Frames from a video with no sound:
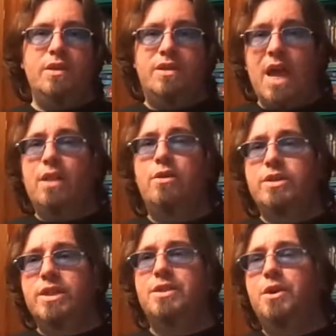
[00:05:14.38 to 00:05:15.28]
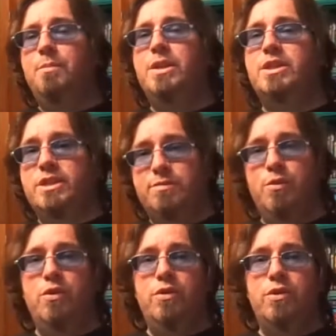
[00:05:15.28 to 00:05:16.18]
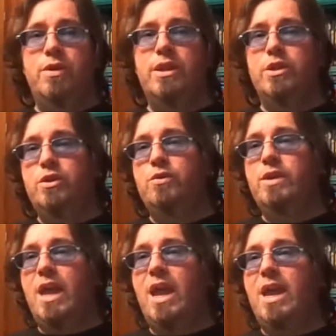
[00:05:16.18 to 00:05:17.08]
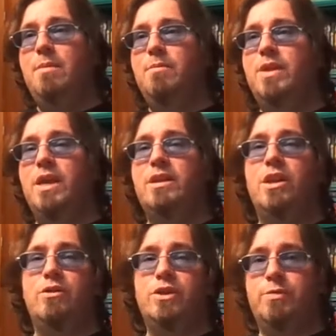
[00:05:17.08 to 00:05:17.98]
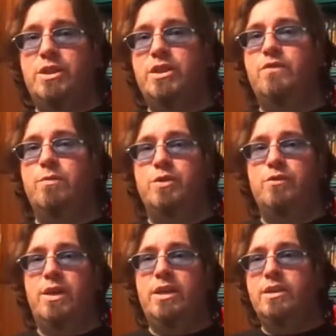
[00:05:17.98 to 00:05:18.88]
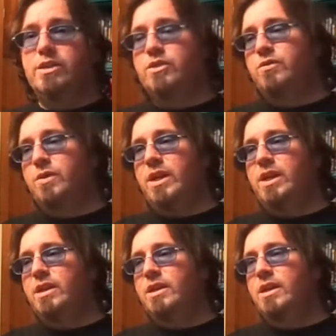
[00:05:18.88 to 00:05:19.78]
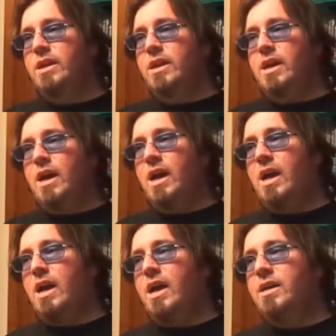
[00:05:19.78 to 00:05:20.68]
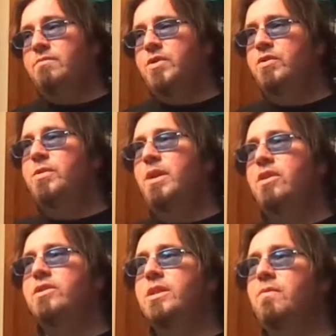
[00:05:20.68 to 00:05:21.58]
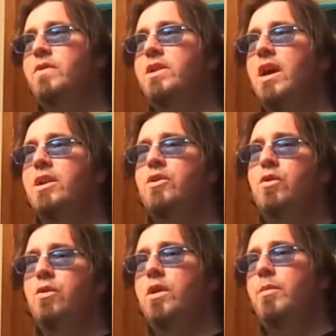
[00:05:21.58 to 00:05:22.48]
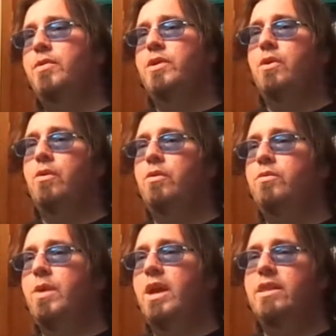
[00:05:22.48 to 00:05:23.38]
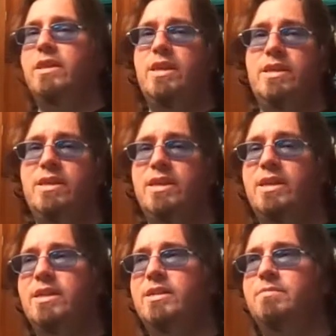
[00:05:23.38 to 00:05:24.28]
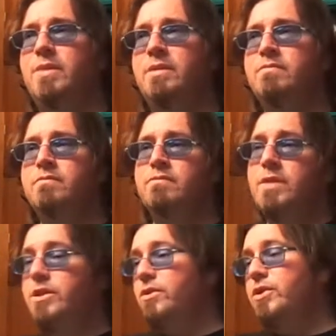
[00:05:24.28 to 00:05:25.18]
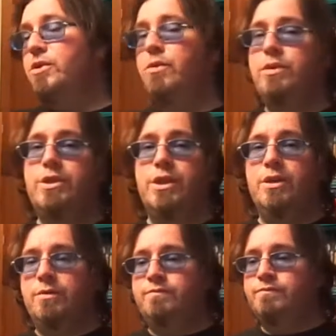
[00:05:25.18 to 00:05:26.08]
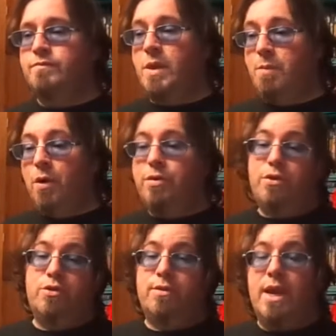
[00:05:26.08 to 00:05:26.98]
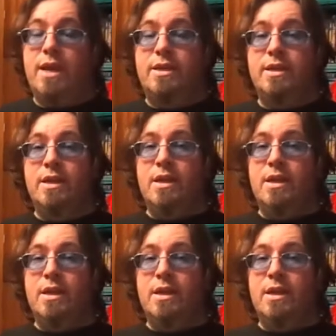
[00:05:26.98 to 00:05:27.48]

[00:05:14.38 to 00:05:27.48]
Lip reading: That looks a little bit smoother in the new game than, you know, switching from screen to screen. Though to me there's something kind of cool about the old way that they did it, but this looks cool too. They both look great.